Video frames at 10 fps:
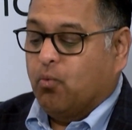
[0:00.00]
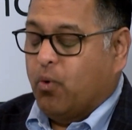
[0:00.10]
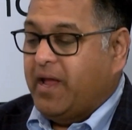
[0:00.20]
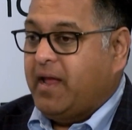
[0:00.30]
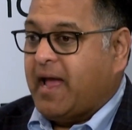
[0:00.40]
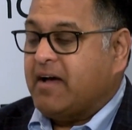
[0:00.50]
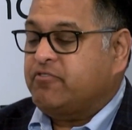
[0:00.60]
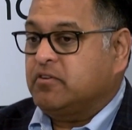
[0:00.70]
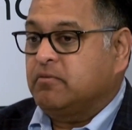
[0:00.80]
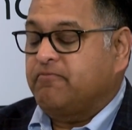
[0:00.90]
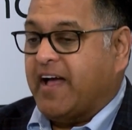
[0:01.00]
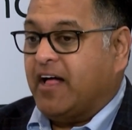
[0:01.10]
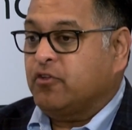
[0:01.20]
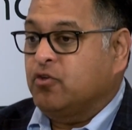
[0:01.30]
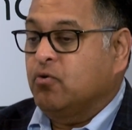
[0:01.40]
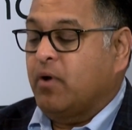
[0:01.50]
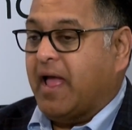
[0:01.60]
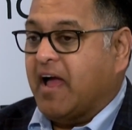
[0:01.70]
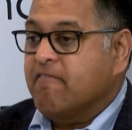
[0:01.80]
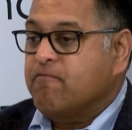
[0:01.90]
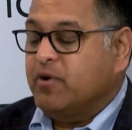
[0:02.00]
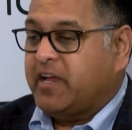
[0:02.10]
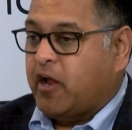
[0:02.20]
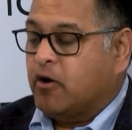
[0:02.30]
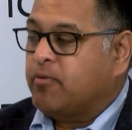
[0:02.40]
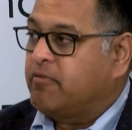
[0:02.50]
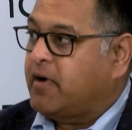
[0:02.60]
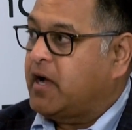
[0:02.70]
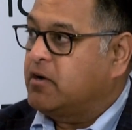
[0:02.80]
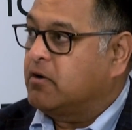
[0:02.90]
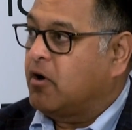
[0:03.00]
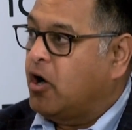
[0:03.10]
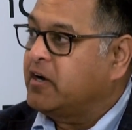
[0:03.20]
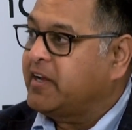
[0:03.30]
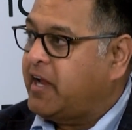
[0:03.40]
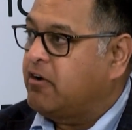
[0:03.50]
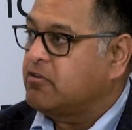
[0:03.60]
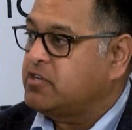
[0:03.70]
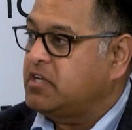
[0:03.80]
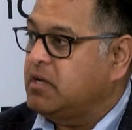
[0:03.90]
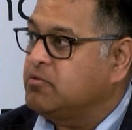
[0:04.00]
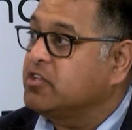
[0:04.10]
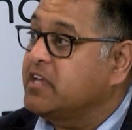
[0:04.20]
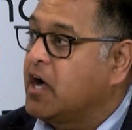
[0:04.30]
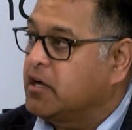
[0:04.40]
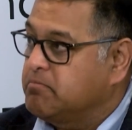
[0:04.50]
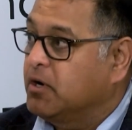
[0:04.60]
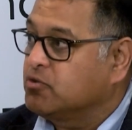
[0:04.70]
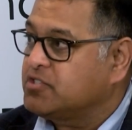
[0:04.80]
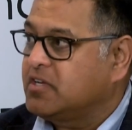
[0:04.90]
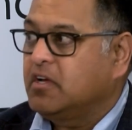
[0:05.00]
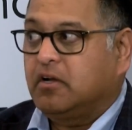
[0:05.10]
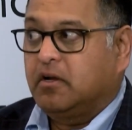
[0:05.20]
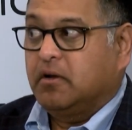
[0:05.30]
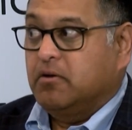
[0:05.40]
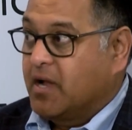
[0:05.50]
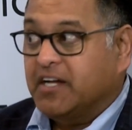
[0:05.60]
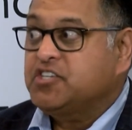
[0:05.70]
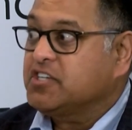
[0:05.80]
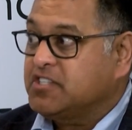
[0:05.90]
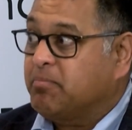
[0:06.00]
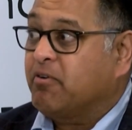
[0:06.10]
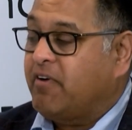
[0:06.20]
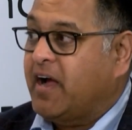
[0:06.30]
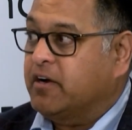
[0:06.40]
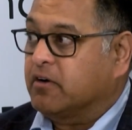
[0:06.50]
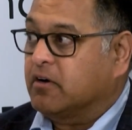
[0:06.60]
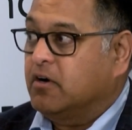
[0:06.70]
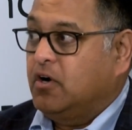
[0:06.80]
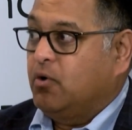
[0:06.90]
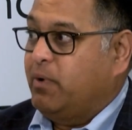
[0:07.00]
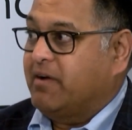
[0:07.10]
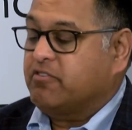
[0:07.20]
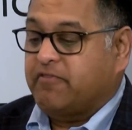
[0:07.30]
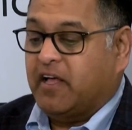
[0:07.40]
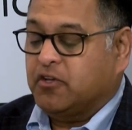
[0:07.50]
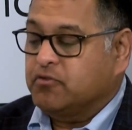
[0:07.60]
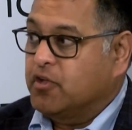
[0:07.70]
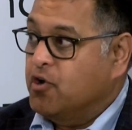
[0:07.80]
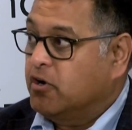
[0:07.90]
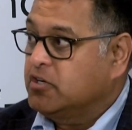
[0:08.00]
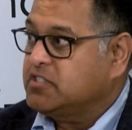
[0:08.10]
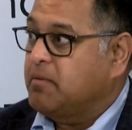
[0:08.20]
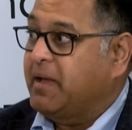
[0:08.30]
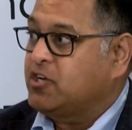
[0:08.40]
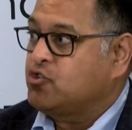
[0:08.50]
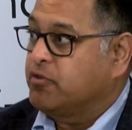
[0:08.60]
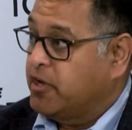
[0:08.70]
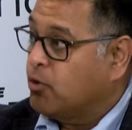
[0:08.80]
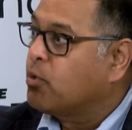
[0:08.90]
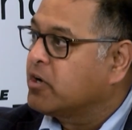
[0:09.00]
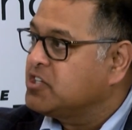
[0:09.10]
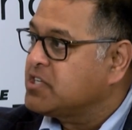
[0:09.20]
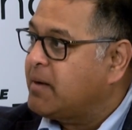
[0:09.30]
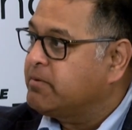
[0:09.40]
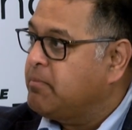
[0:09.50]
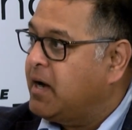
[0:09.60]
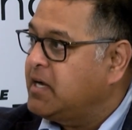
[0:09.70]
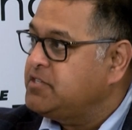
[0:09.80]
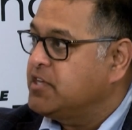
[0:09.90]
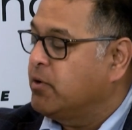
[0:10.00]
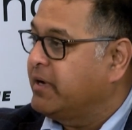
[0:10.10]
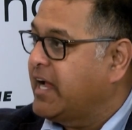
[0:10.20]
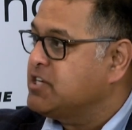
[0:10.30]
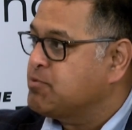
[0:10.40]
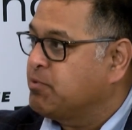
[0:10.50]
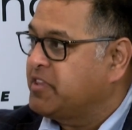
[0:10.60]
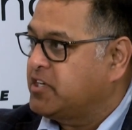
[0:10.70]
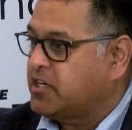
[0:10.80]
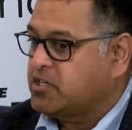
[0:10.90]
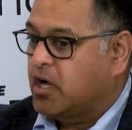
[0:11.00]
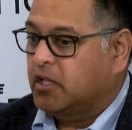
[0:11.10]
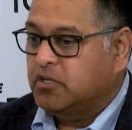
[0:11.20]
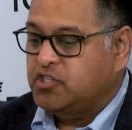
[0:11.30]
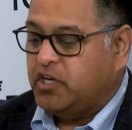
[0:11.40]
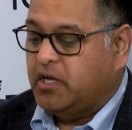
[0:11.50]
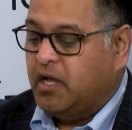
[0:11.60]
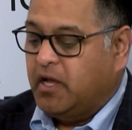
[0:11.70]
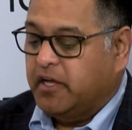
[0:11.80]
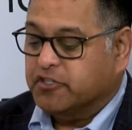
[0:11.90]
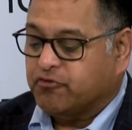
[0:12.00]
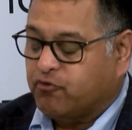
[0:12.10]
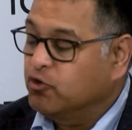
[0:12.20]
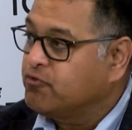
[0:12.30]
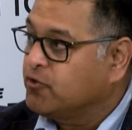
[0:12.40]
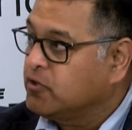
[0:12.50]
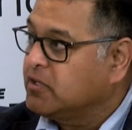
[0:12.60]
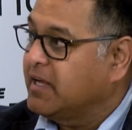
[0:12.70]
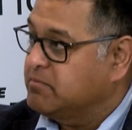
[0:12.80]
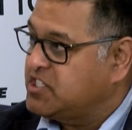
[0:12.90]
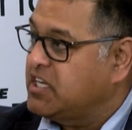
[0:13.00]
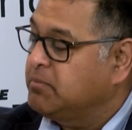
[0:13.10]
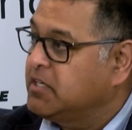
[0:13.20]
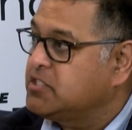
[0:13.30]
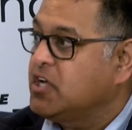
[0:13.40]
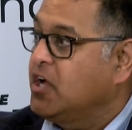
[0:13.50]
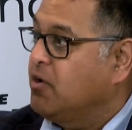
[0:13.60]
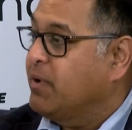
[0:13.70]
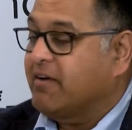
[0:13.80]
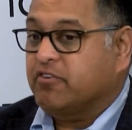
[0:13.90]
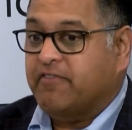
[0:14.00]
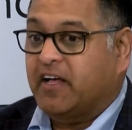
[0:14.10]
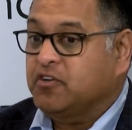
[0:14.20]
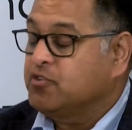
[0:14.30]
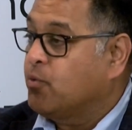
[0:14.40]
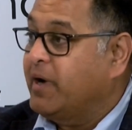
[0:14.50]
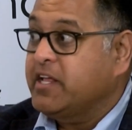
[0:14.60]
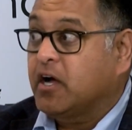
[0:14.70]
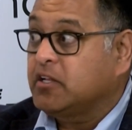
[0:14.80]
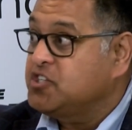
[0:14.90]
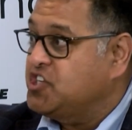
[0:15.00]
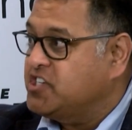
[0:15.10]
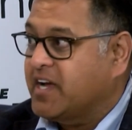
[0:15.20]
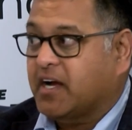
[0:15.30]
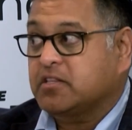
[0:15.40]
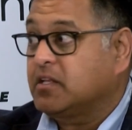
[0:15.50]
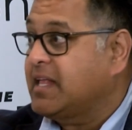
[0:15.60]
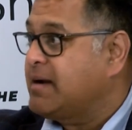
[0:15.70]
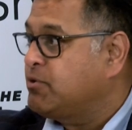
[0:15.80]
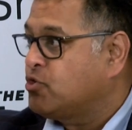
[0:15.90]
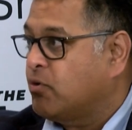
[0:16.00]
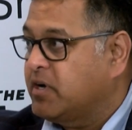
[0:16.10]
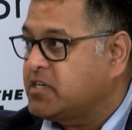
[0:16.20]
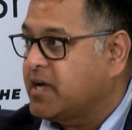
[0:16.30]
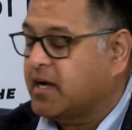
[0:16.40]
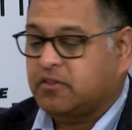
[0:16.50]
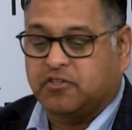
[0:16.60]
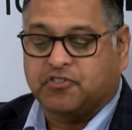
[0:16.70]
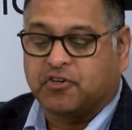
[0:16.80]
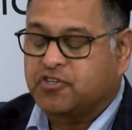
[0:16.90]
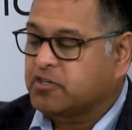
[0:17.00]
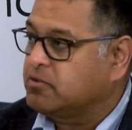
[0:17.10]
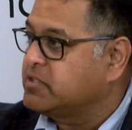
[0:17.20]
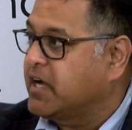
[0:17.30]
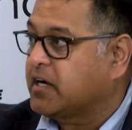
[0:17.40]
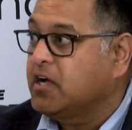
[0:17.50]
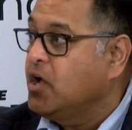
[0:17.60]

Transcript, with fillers: We have to value every care provider on a care team to the utmost, not just the provider, we have to value the nurse and make sure their work is optimized, their engagement with the technology is fruitful and seamless. We have to value the radiology tech, the laboratory tech, the surgical tech.